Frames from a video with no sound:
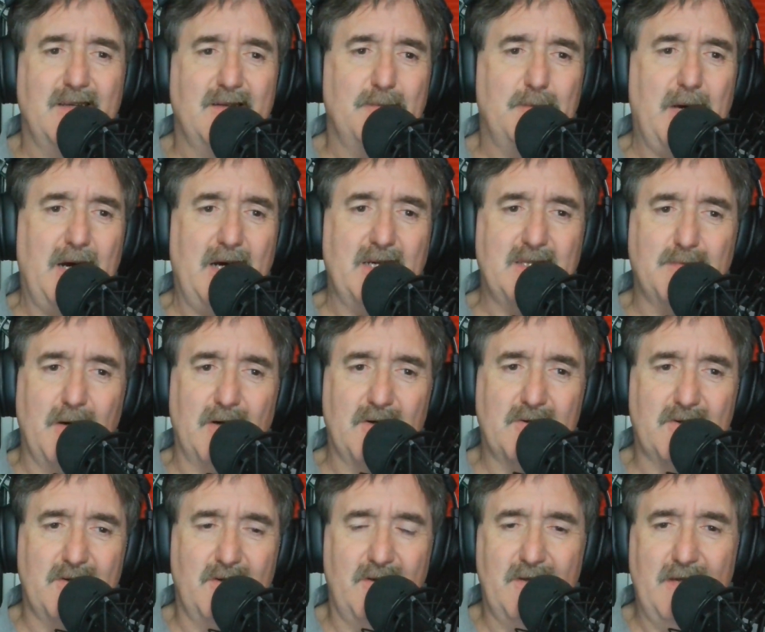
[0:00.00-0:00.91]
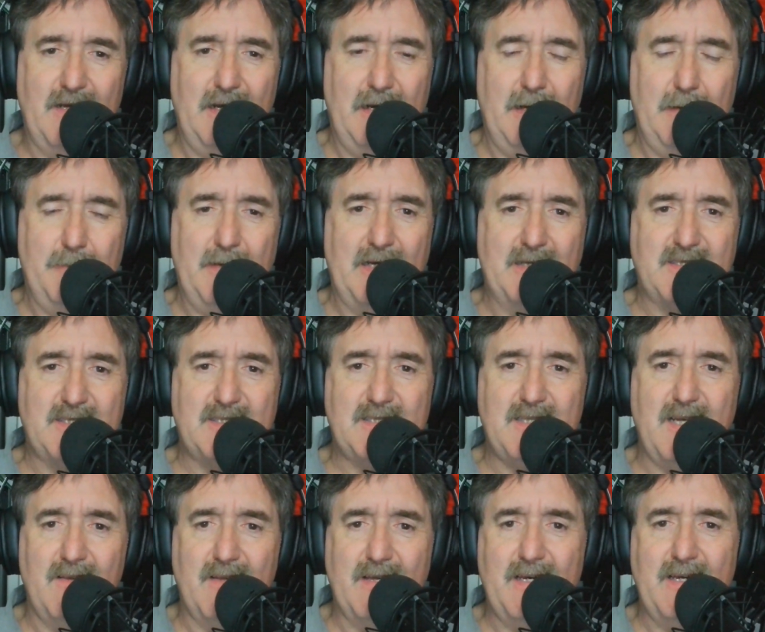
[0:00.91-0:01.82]
Poshmark and all that. And I'm not
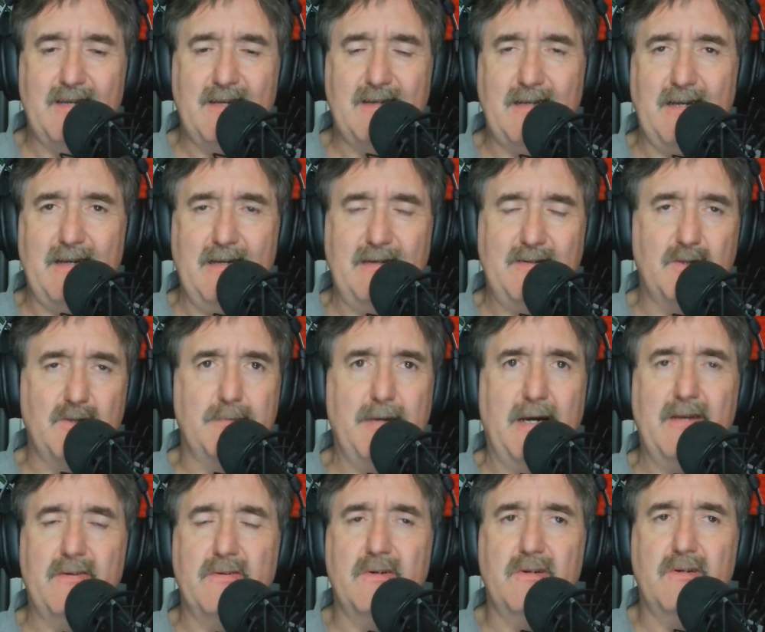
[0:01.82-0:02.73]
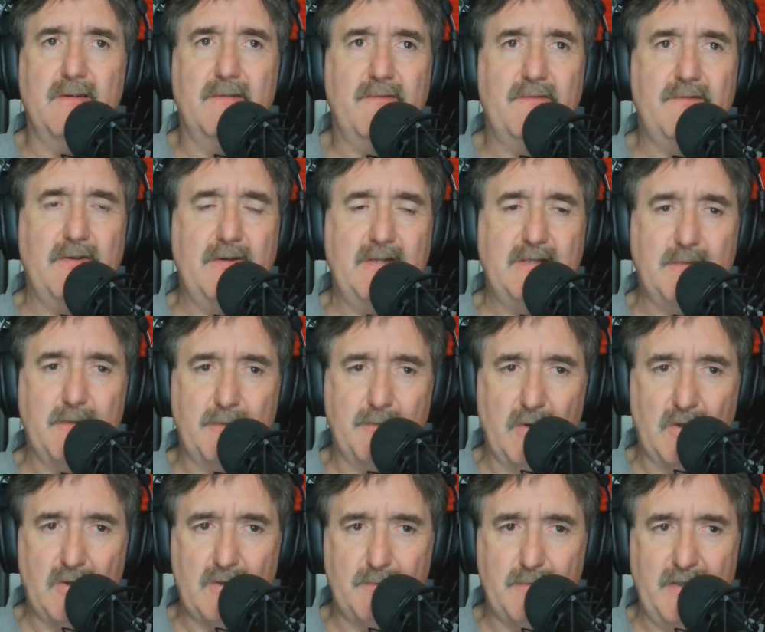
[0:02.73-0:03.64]
selling. I do better on Facebook
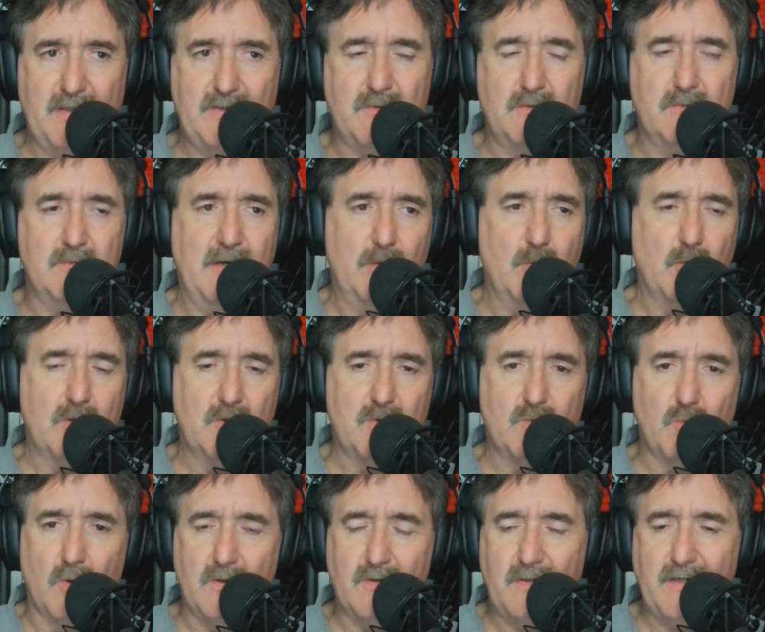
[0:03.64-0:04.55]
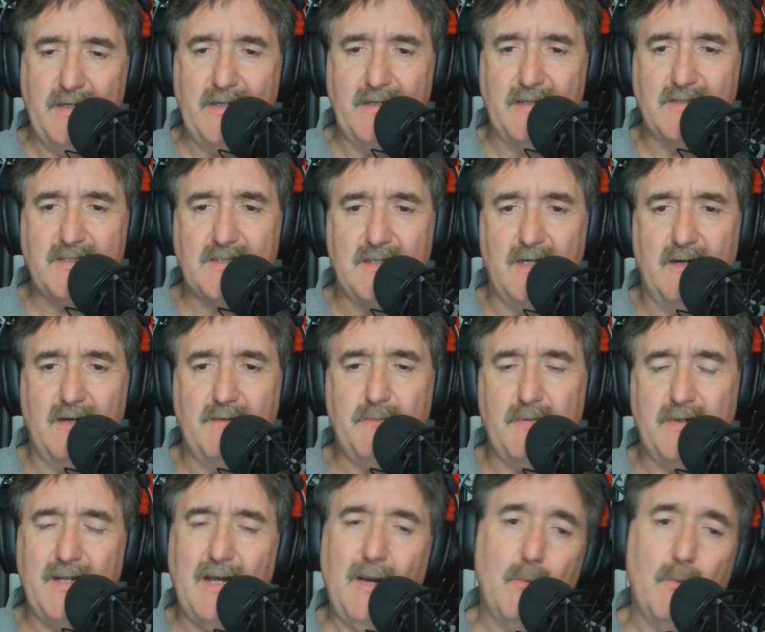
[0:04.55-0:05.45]
Marketplace and my woodworking stuff."
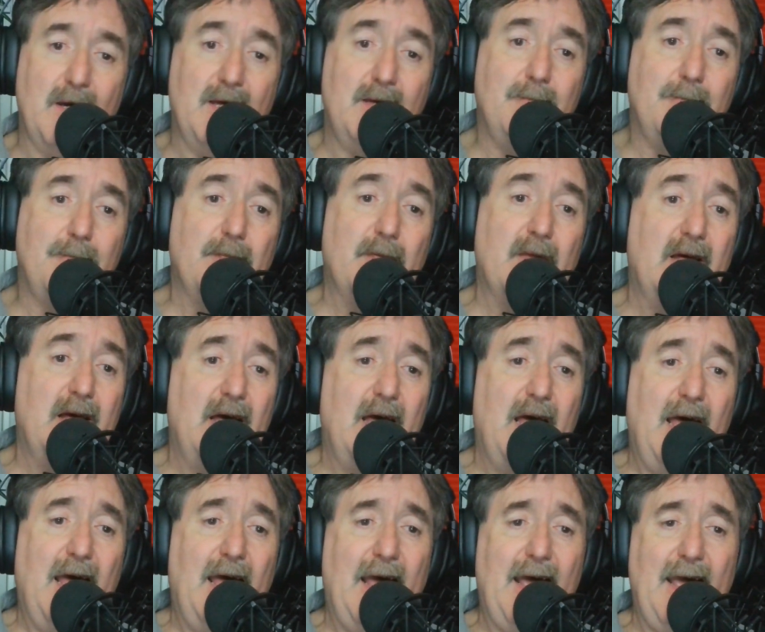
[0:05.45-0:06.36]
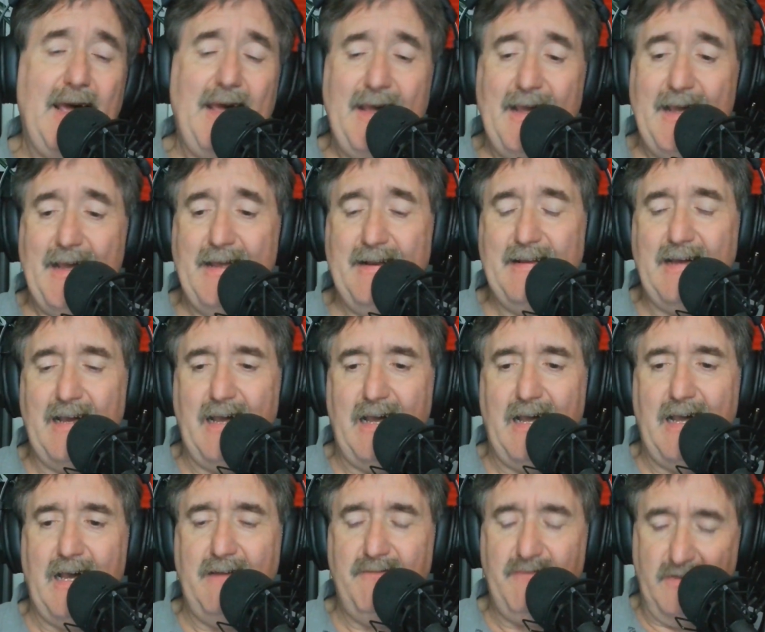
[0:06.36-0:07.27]
But I went and
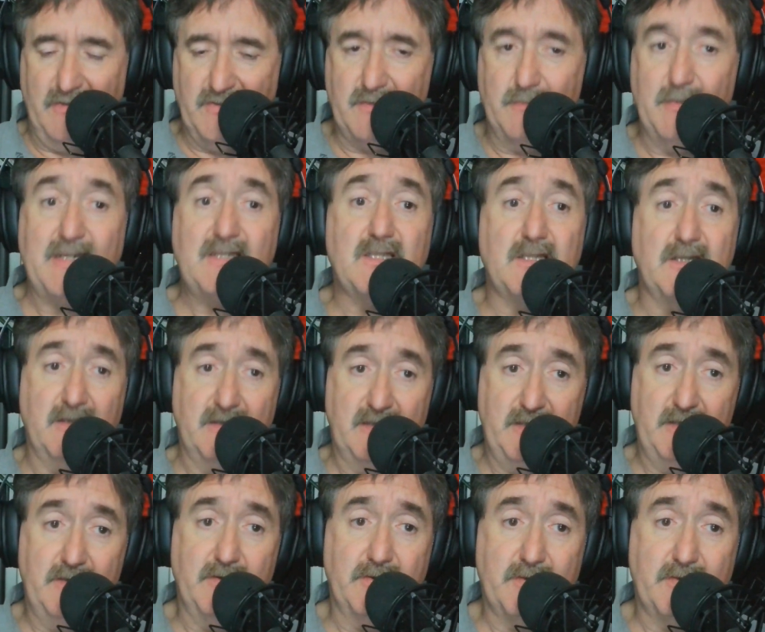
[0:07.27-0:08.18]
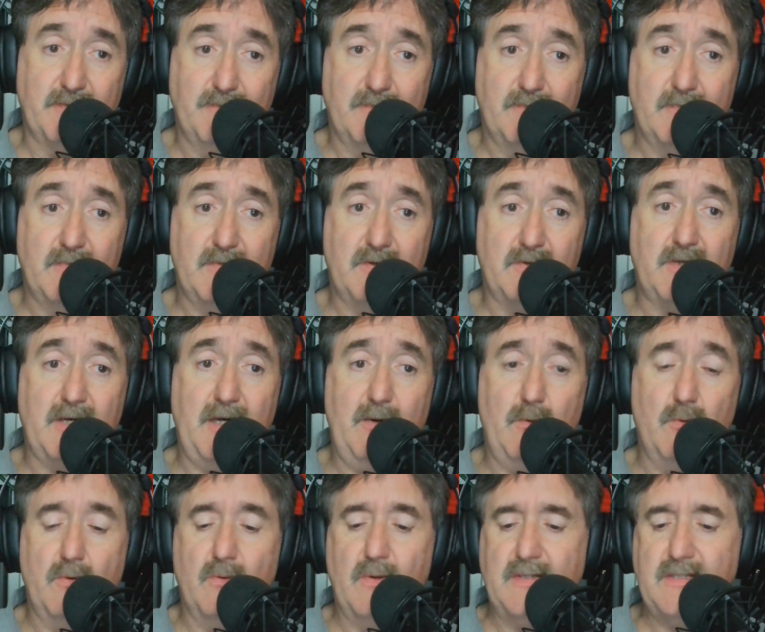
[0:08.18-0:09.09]
I found some excellent deals.
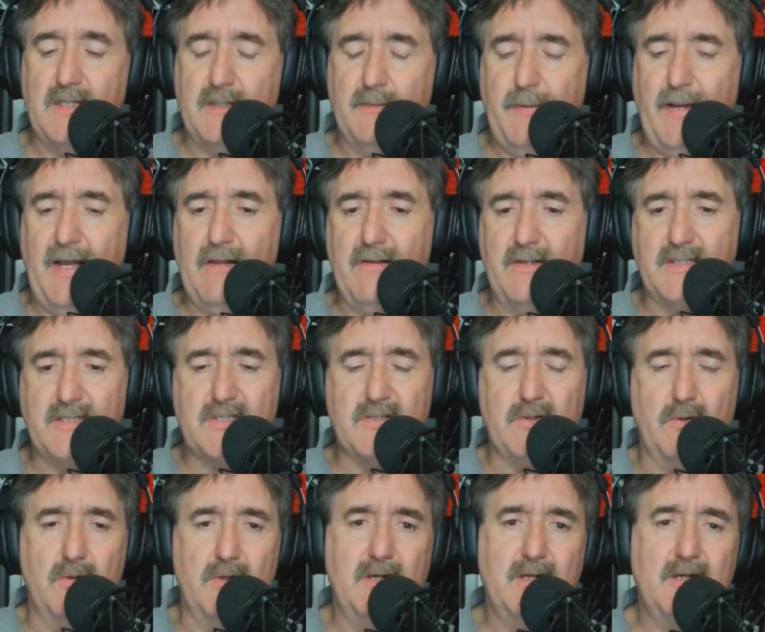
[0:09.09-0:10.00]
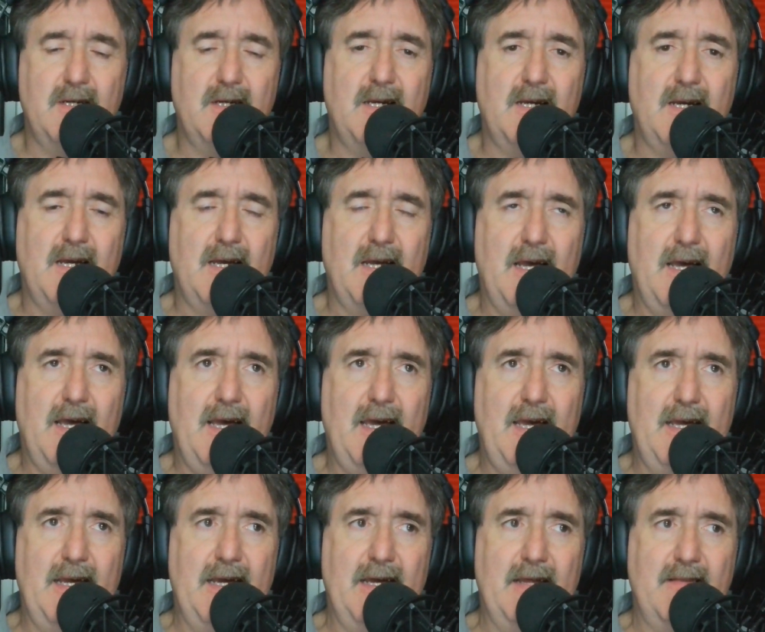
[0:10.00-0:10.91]
Okay, we went to the pallet store
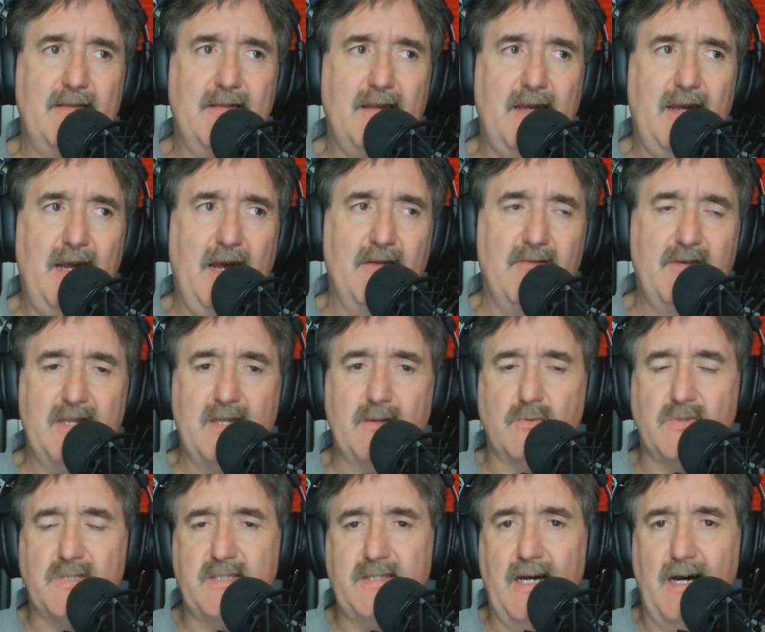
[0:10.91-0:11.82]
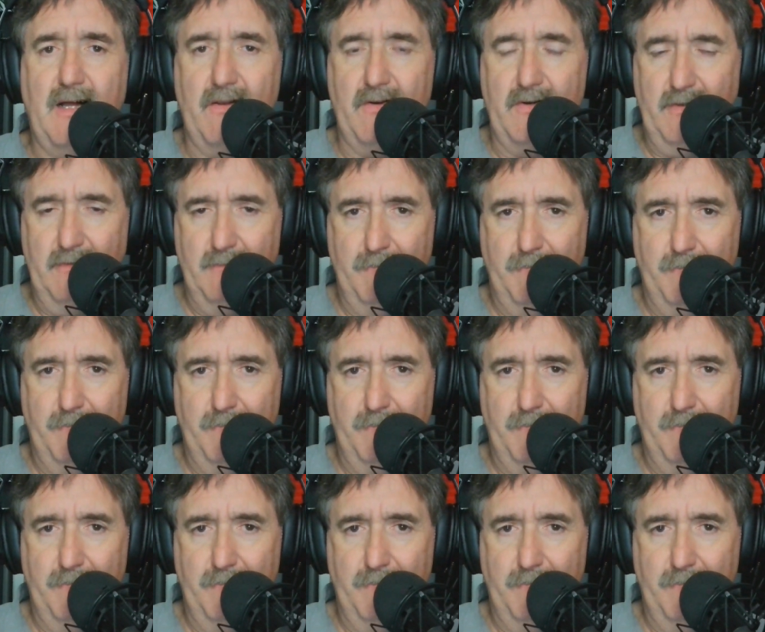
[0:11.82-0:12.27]
and everything was $1.